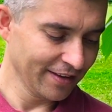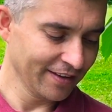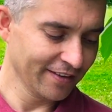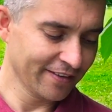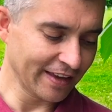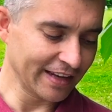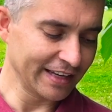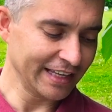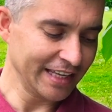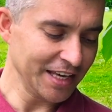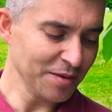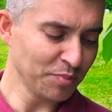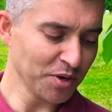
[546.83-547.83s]
Then
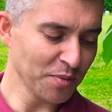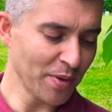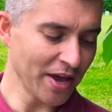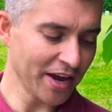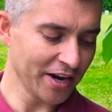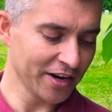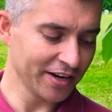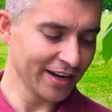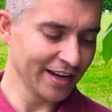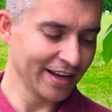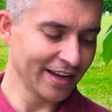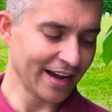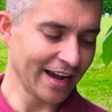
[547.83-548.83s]
he prepared,
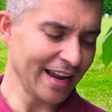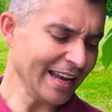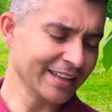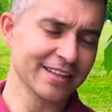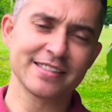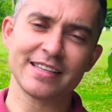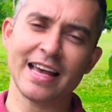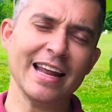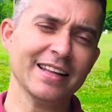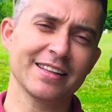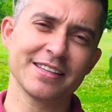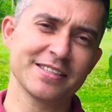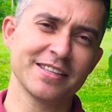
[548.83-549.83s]
I like this
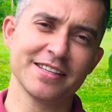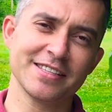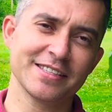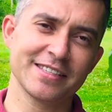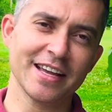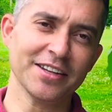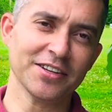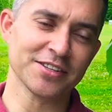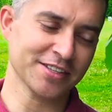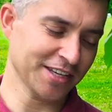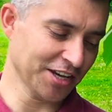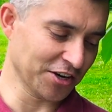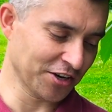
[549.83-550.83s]

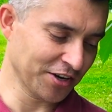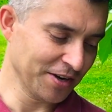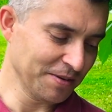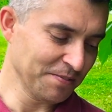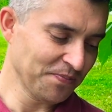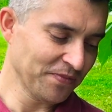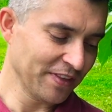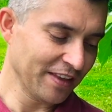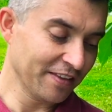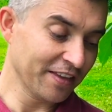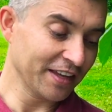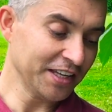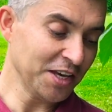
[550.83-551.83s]
sentence here.
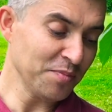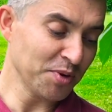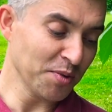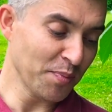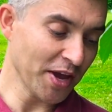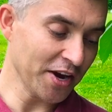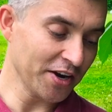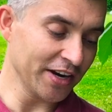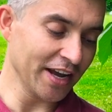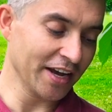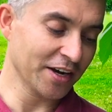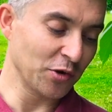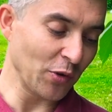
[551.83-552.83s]
Then he prepared
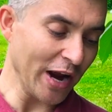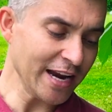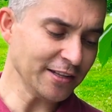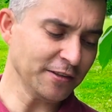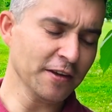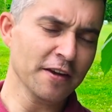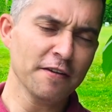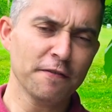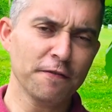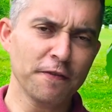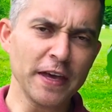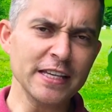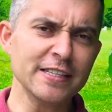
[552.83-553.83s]
a great
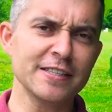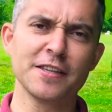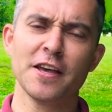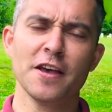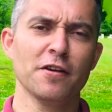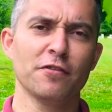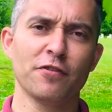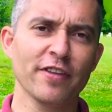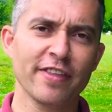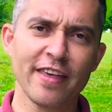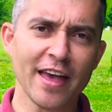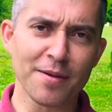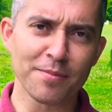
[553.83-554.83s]
feast for
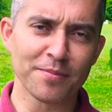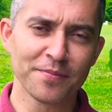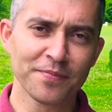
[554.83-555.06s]
them.